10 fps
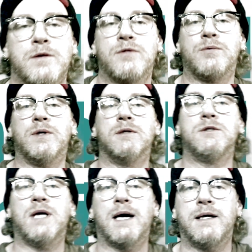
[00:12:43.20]
Thrill
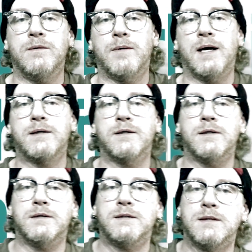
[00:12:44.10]
Jockey
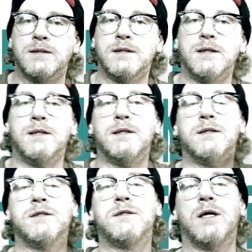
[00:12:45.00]
Records.
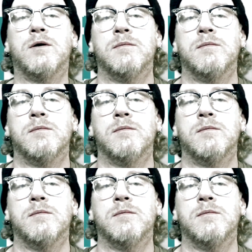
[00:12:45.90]
So